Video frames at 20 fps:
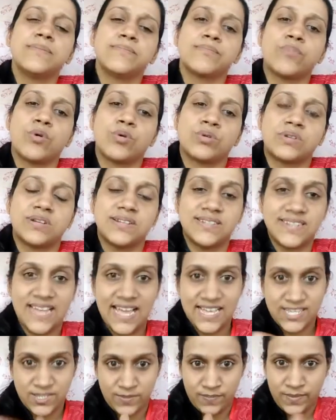important
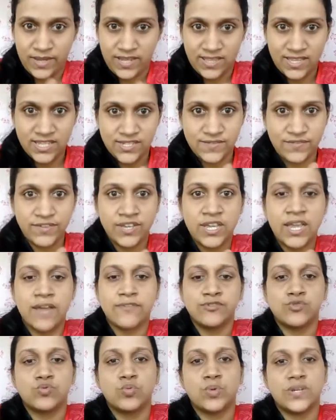aspect that we
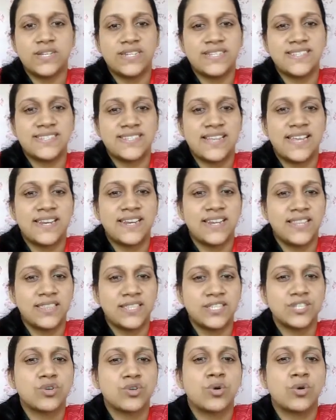have to understand
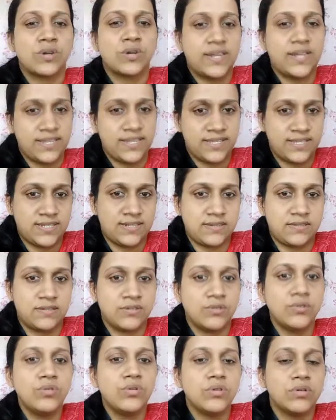in this context,
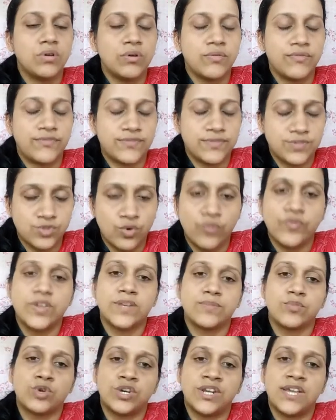of
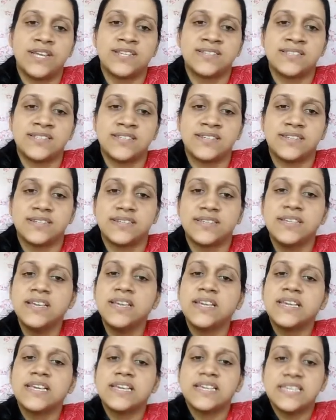Soviet montage theory,
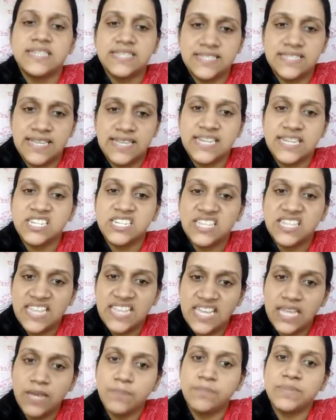is that
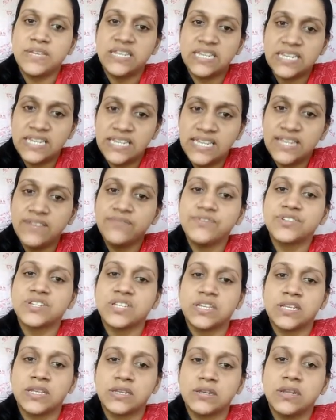they believed
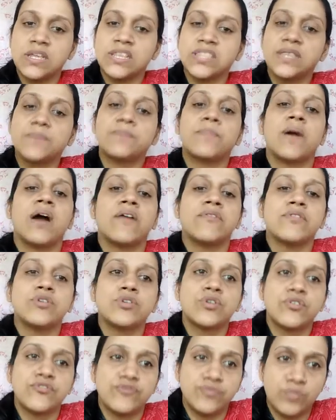in the power
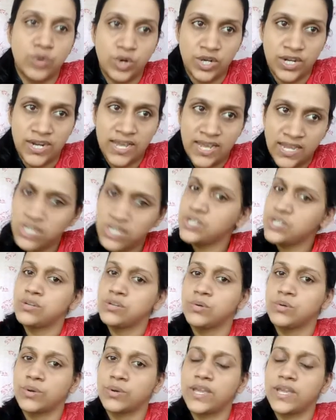of montage,
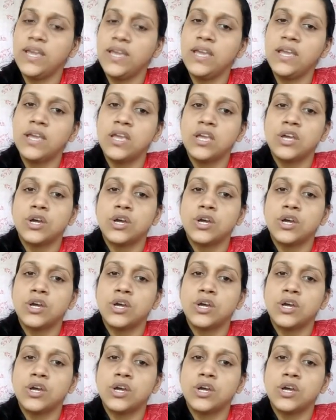okay,